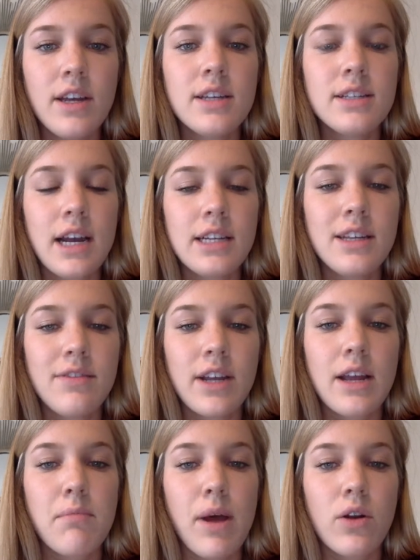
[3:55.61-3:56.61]
scientific
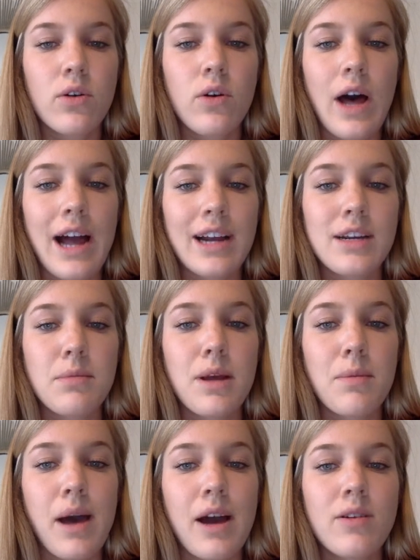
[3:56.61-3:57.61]
and medical
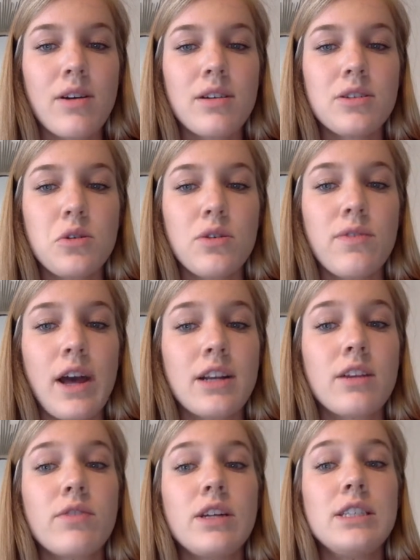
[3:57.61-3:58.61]
academic background to
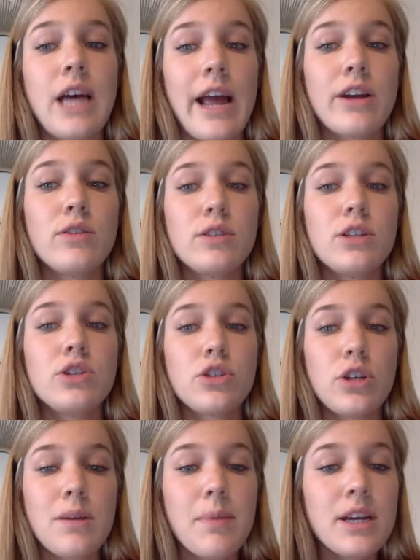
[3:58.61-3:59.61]
effectively diagnose and treat